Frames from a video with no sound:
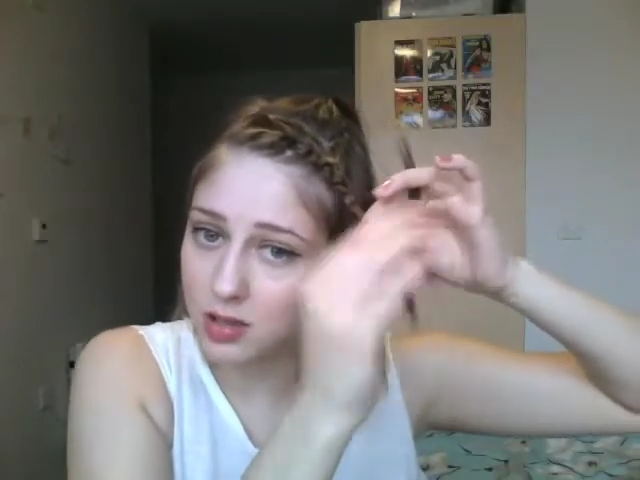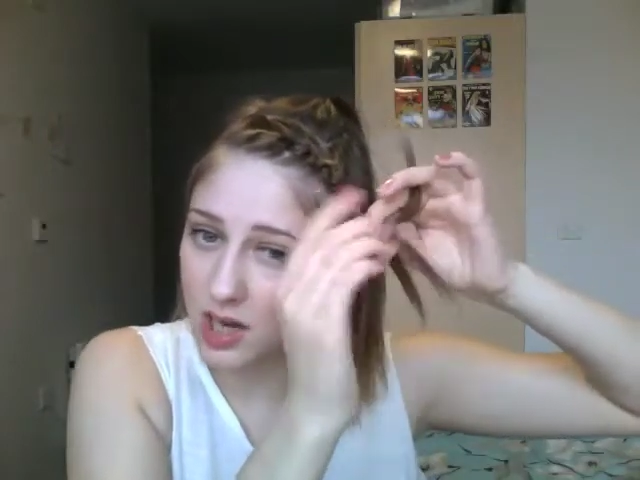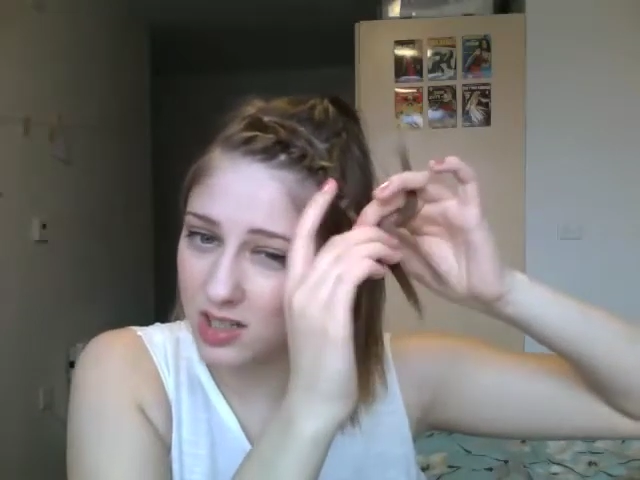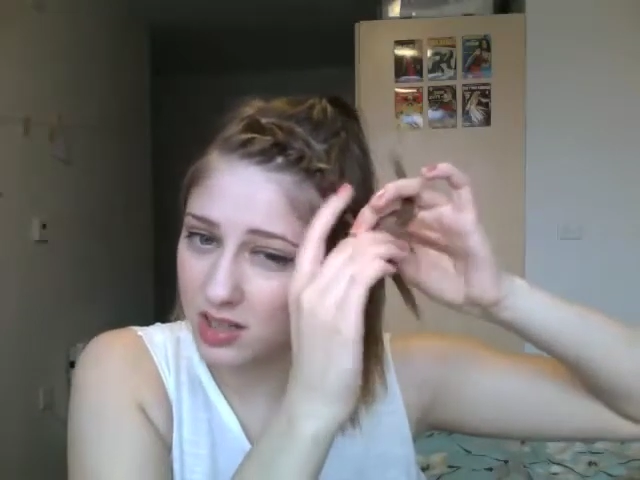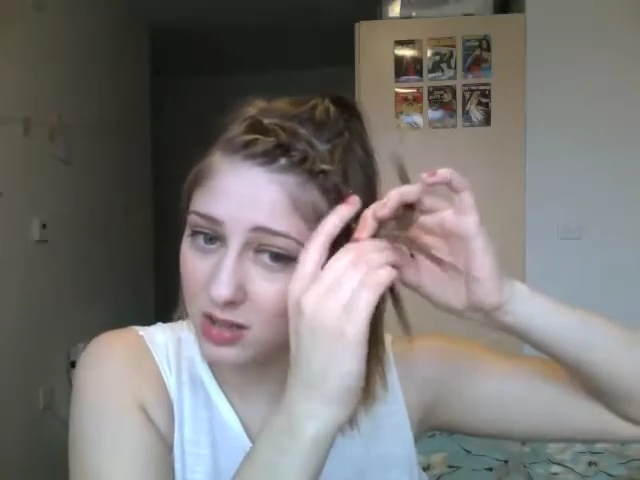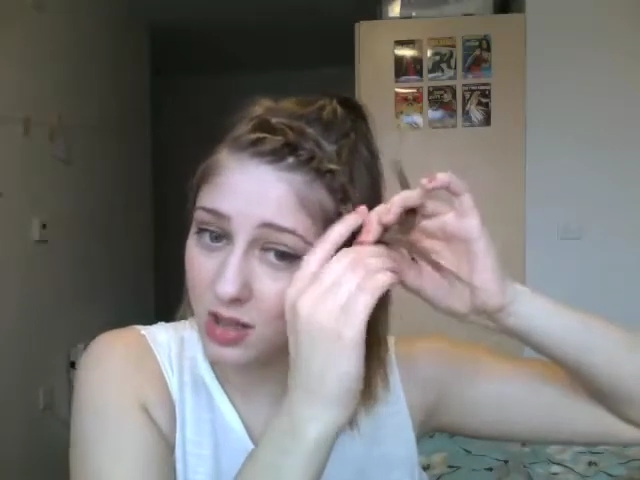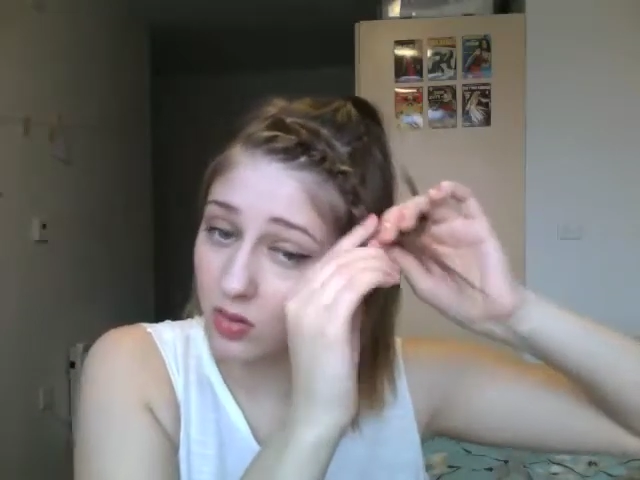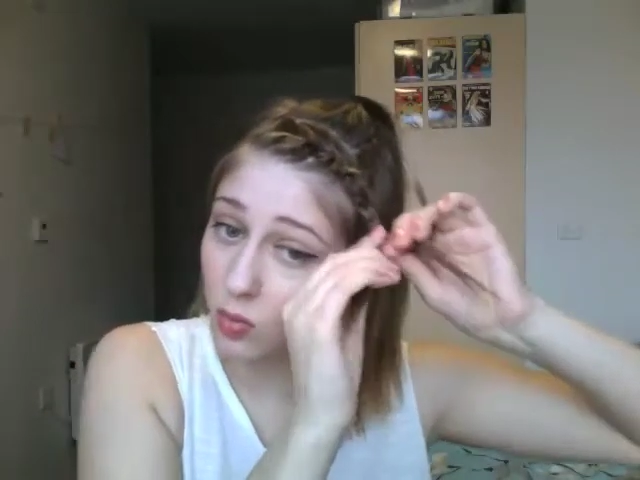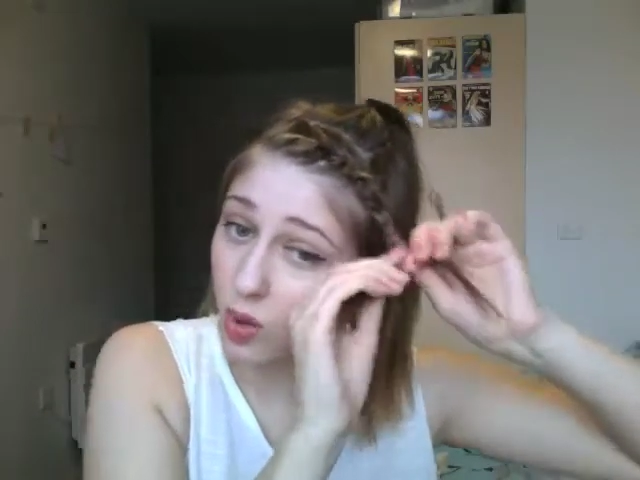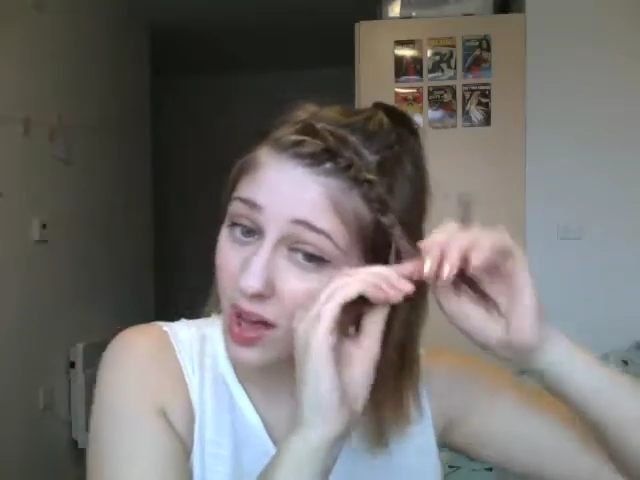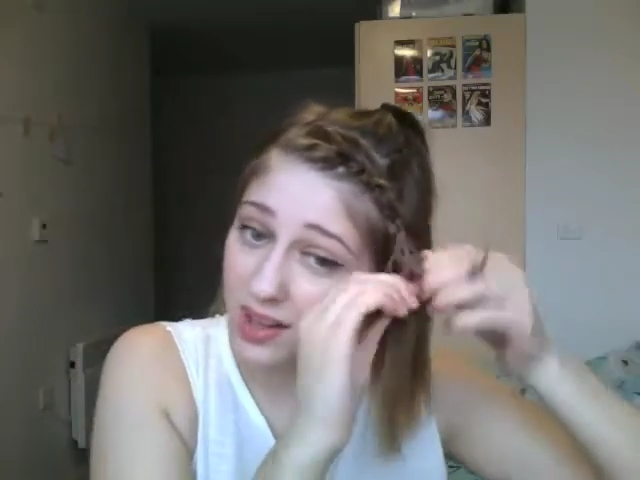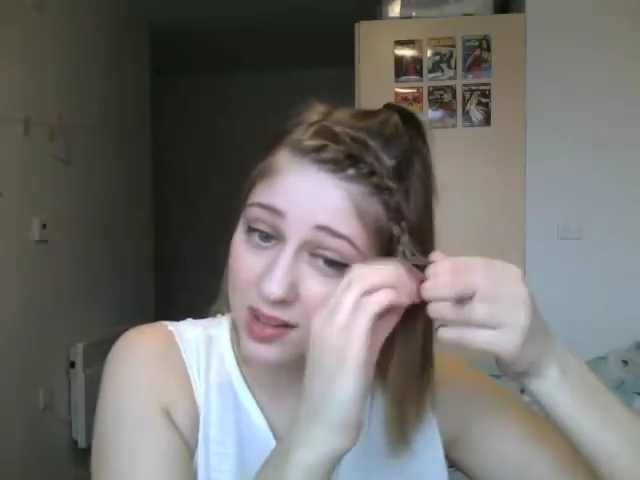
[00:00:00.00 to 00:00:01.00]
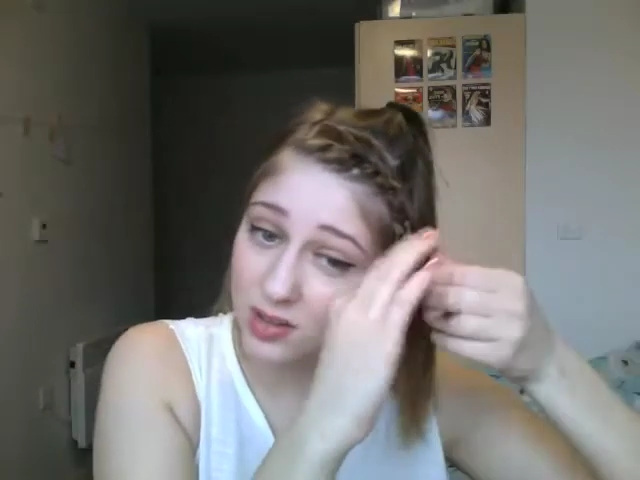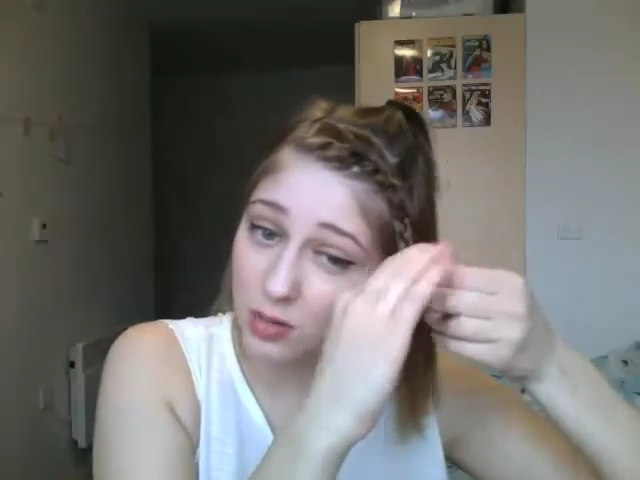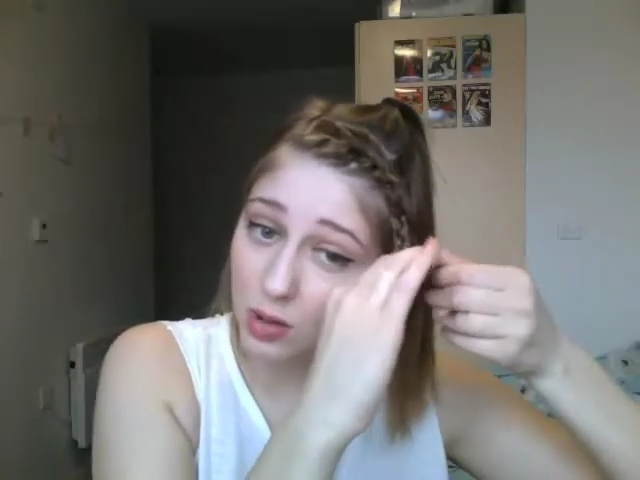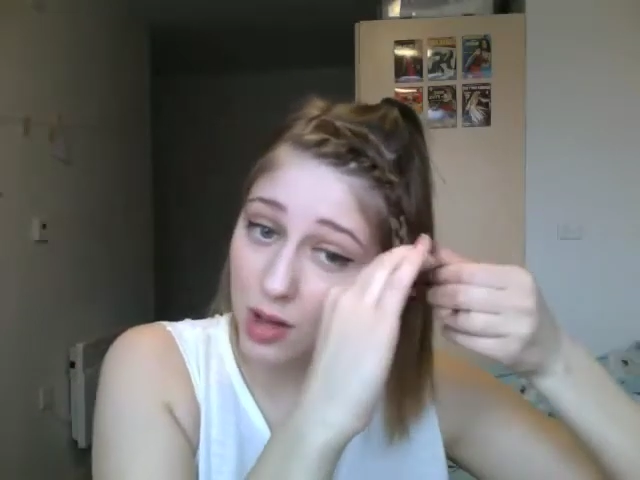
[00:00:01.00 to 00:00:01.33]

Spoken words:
tend to use either wax or